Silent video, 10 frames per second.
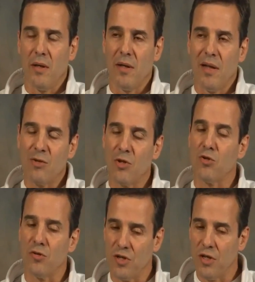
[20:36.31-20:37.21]
And that's
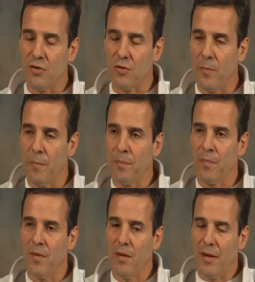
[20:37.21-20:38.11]
what Jiu-Jitsu
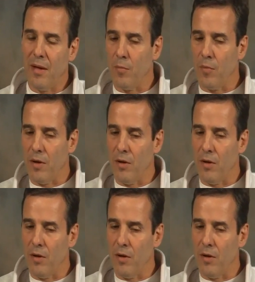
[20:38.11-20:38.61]
can,